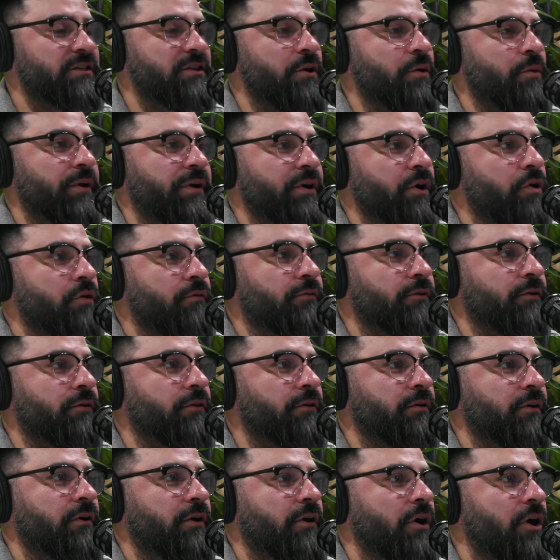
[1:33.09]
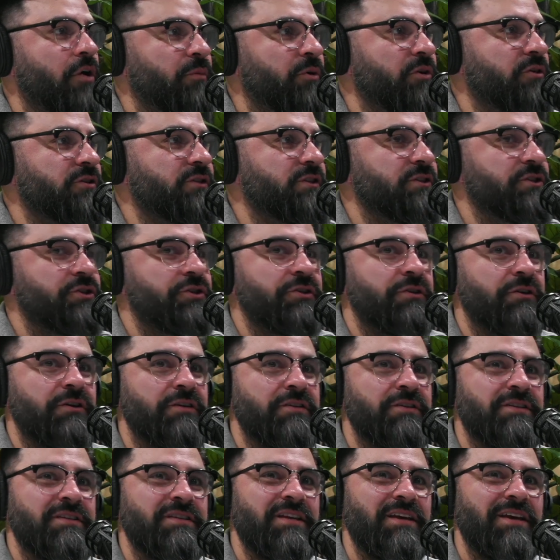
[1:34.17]
going over homeowners
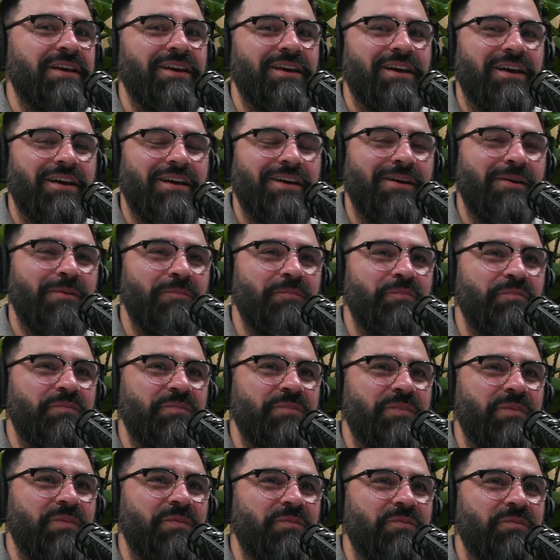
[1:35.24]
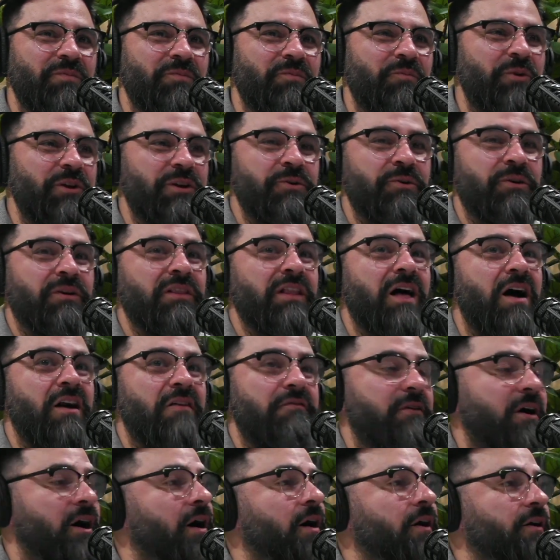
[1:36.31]
insurance. We do a lot
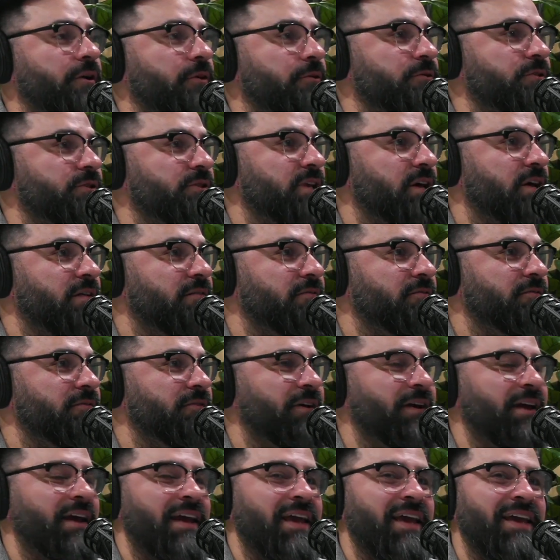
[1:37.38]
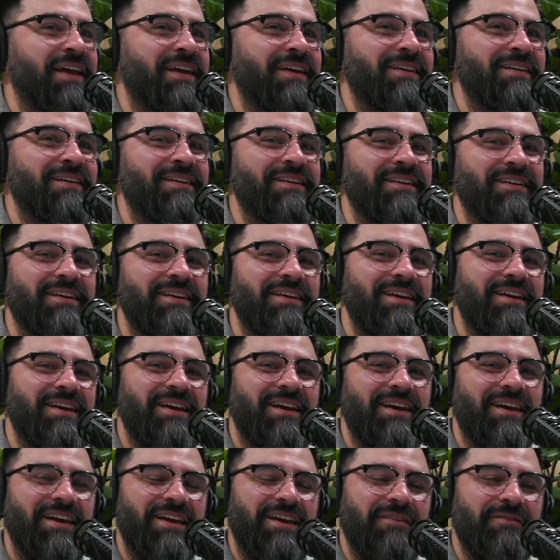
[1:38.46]
of auto stuff. And
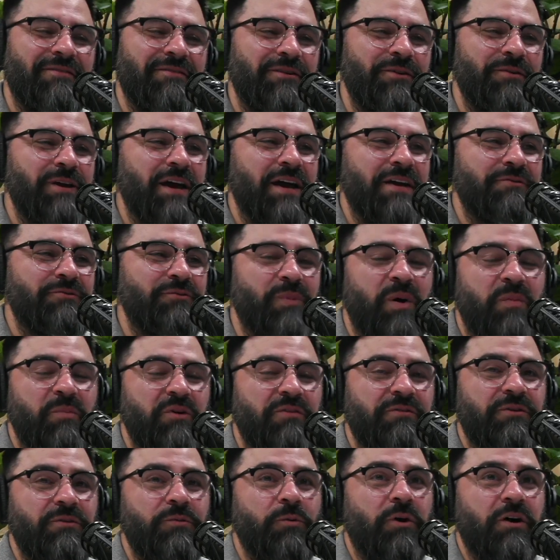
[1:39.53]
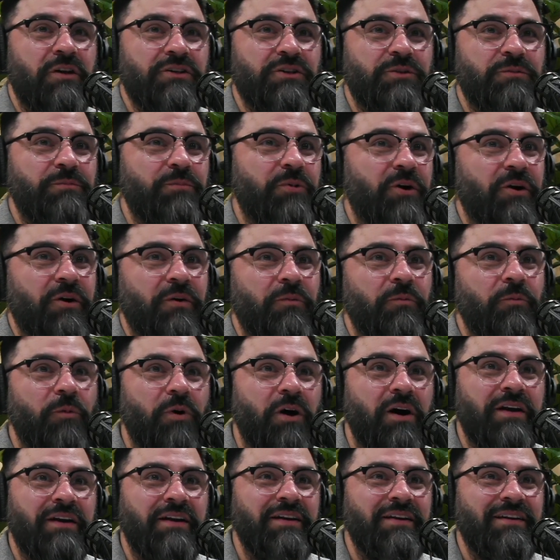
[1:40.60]
if you guys remember, if you watched part
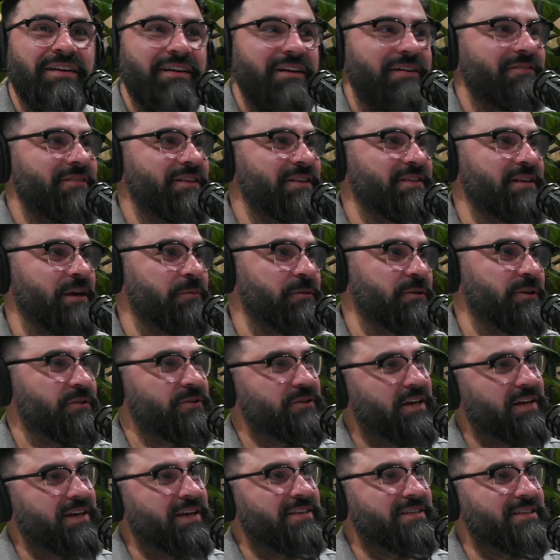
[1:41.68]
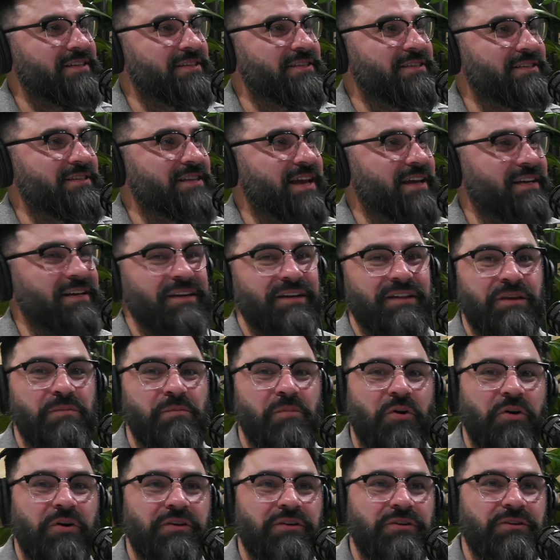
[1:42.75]
1 of this episode, I guess this is technically
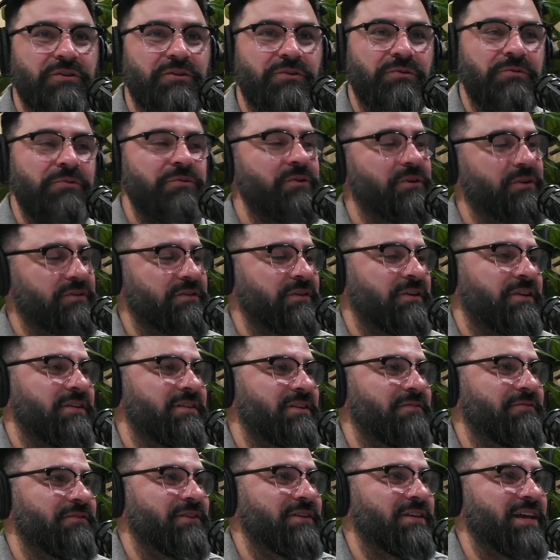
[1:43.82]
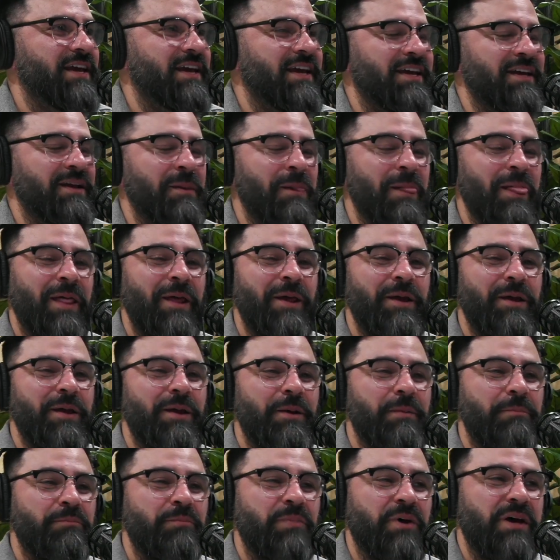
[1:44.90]
part 2. It's on a different day.
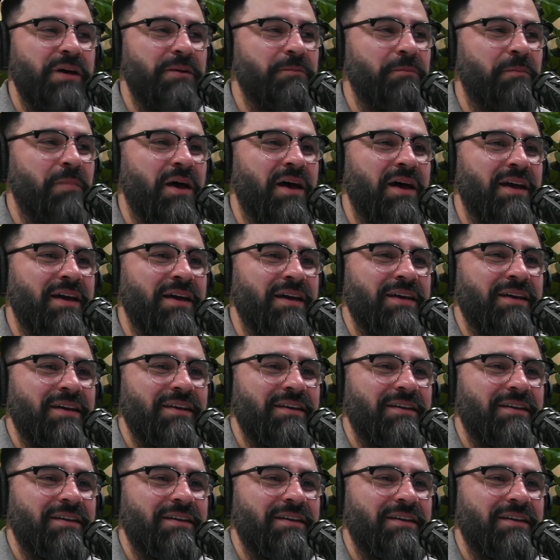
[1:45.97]
But my